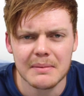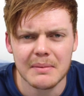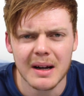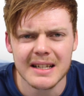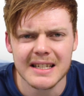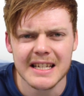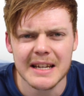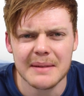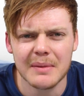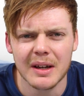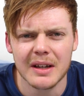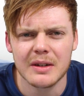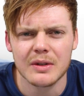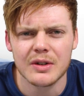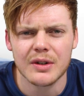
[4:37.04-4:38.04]
Might seem
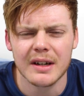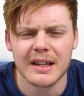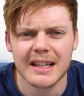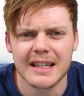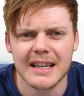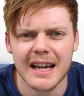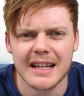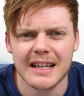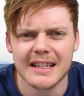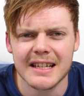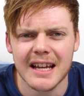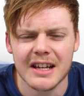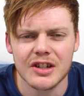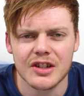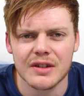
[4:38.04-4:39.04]
like you're trying to gain
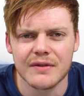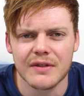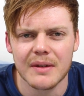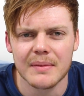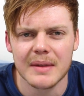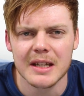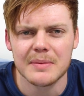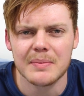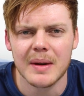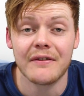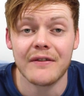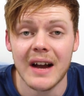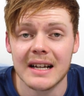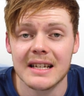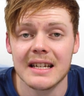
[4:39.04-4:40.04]
attention from this, but
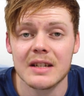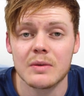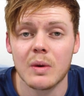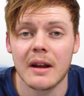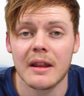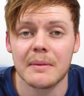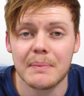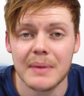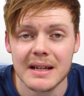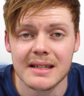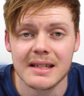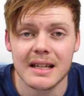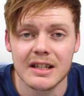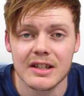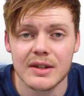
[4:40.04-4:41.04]
in fact it is one of the
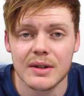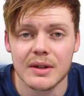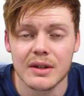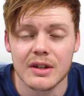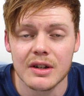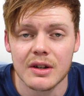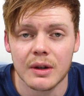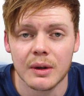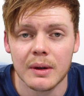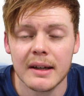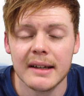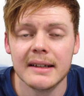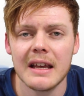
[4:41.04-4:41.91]
best things you can do.